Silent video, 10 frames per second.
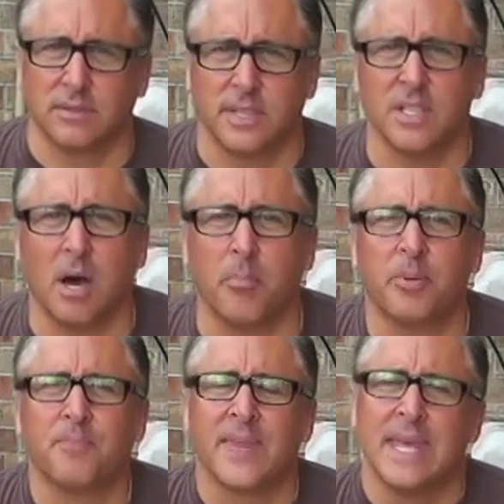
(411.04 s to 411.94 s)
the dump.
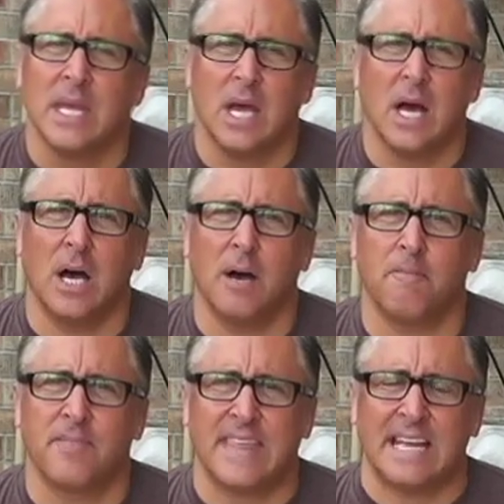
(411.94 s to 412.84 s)

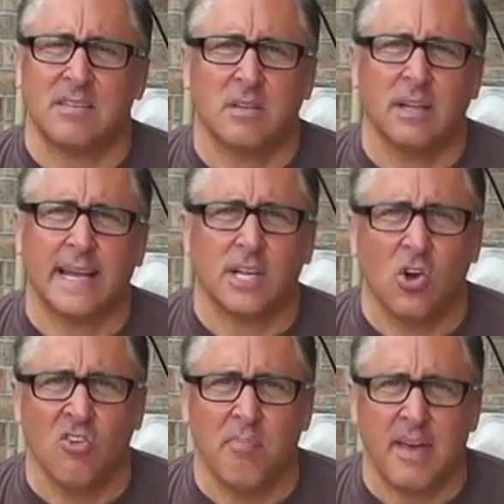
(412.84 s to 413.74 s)
Um, that's to let
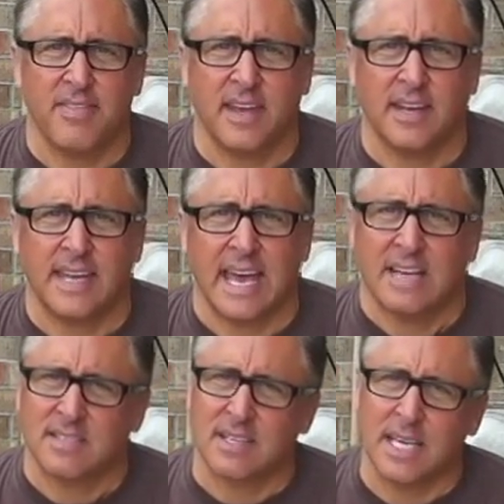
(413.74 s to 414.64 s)
go of methane
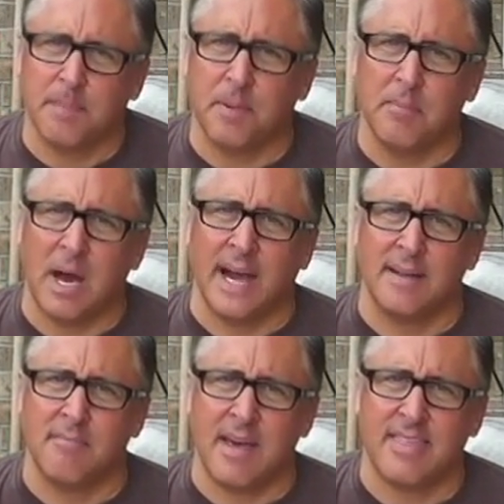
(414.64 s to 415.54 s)
gas. And keep in
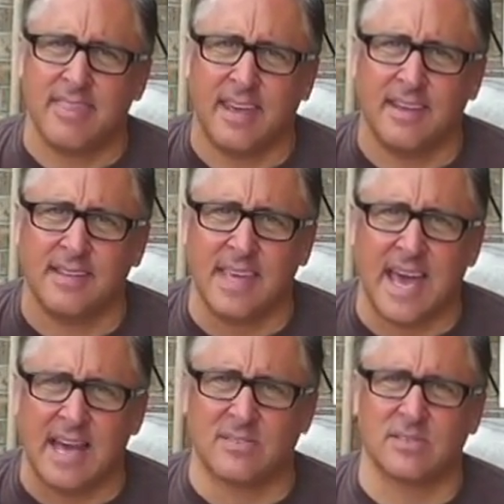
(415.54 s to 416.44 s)
mind, methane
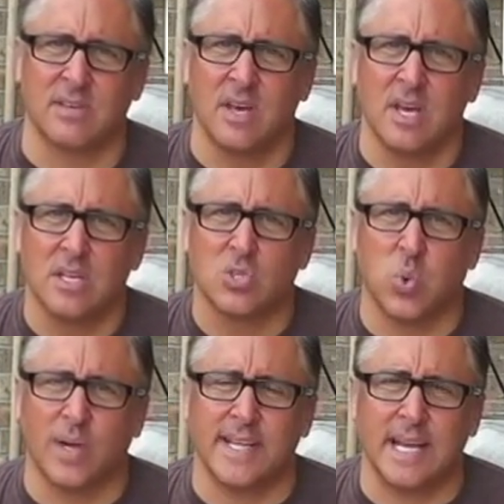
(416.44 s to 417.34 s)
gas is
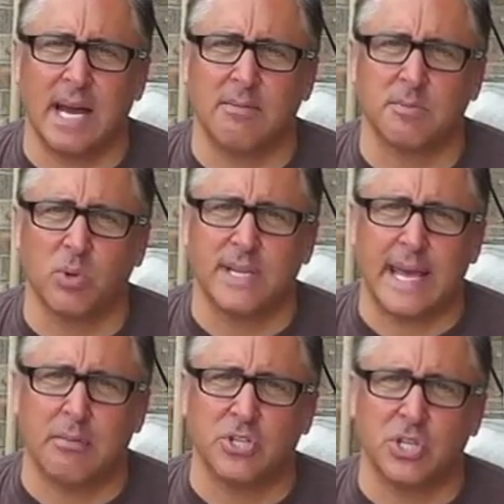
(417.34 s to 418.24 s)
twenty times more
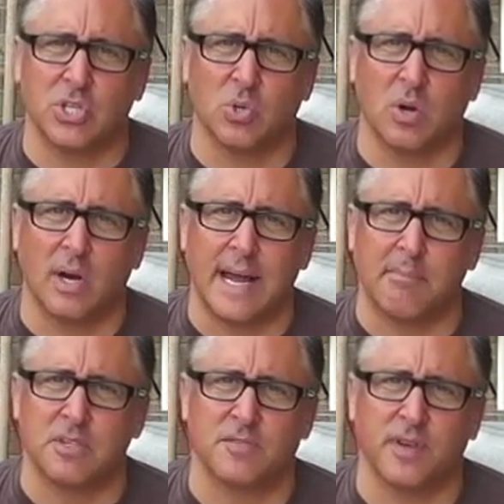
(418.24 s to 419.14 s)
damaging to our
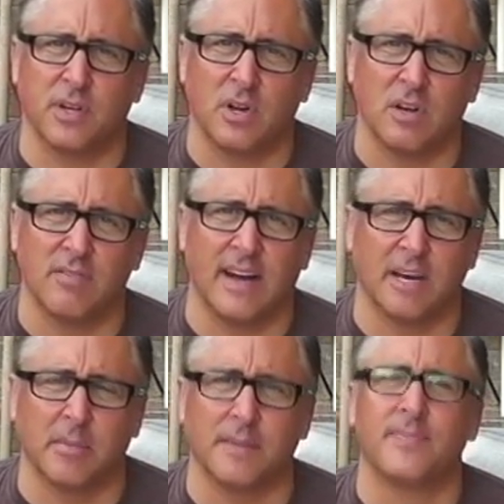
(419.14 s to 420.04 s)
atmosphere and our
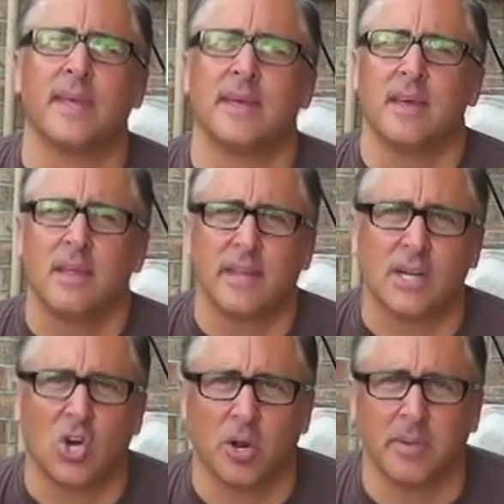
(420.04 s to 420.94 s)
environment
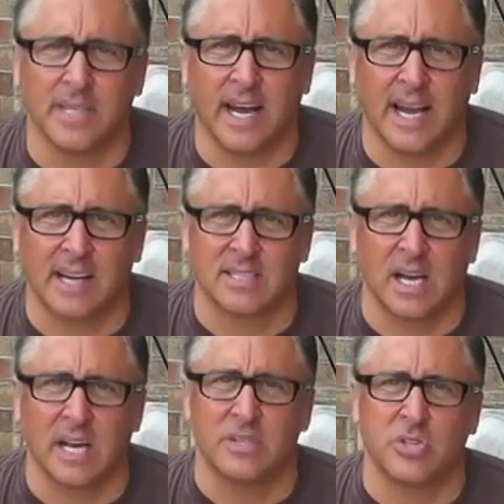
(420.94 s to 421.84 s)
than carbon
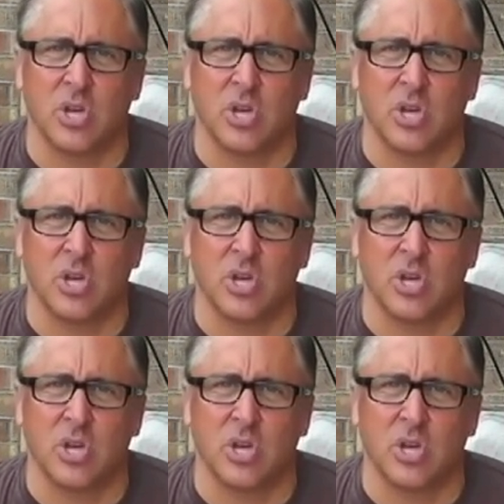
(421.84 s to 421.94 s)
dioxide.